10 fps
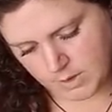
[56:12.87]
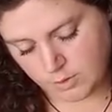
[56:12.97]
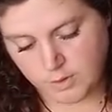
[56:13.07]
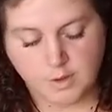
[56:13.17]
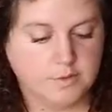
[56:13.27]
Or
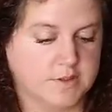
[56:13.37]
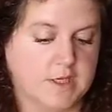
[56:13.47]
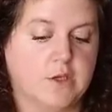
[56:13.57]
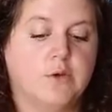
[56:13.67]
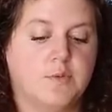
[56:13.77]
who knows,
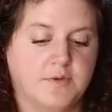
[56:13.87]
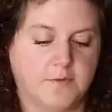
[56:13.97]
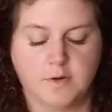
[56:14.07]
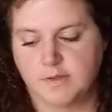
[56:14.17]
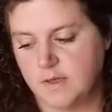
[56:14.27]
like you could be
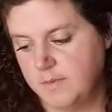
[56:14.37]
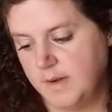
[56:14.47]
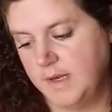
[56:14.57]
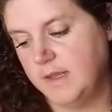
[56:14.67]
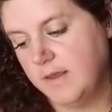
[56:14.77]
focused on
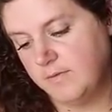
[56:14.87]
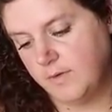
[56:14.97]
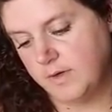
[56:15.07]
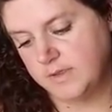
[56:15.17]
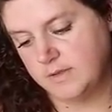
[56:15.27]
money and then
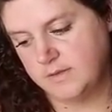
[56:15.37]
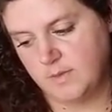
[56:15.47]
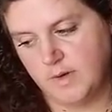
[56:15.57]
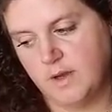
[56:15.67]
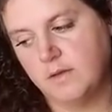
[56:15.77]
focus on
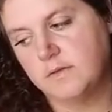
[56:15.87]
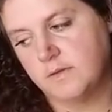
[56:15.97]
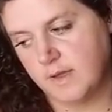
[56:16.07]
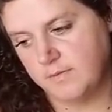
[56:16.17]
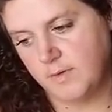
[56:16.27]
someone else, or
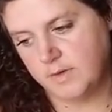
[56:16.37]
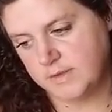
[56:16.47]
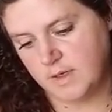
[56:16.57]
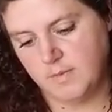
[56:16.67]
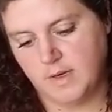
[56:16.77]
them
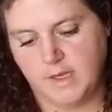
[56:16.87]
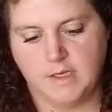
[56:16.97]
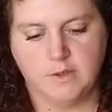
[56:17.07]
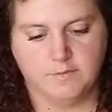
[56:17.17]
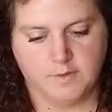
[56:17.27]
focus on money
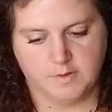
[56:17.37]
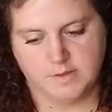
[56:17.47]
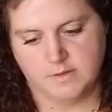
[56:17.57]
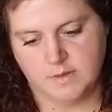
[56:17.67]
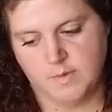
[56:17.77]
and you focus
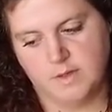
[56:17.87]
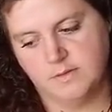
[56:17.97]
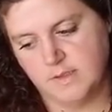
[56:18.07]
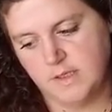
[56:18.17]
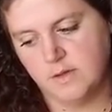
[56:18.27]
on someone
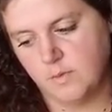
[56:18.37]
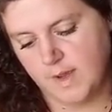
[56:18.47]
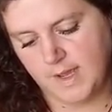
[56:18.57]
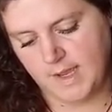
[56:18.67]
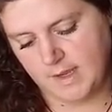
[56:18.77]
else. Either
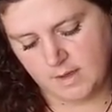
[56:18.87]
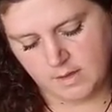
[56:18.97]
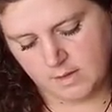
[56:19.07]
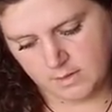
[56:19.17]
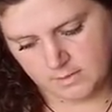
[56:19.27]
way,
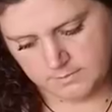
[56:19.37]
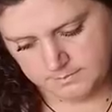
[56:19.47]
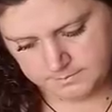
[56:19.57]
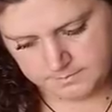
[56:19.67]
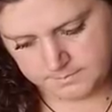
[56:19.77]

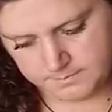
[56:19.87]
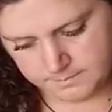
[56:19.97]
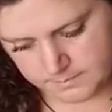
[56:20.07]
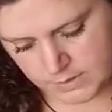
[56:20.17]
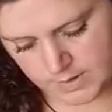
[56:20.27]

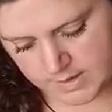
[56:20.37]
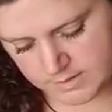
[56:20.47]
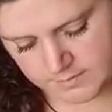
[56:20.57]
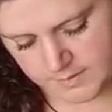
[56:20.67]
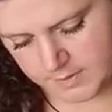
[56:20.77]
you guys
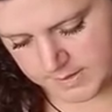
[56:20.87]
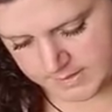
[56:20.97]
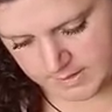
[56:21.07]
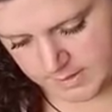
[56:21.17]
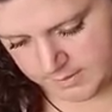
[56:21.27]
are
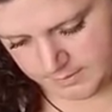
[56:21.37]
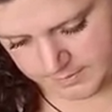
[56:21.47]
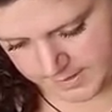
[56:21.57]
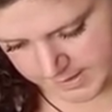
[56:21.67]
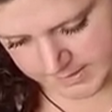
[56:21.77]
focused on other
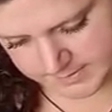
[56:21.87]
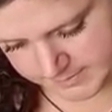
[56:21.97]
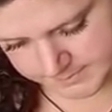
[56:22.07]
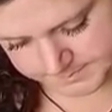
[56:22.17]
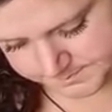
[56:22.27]
things.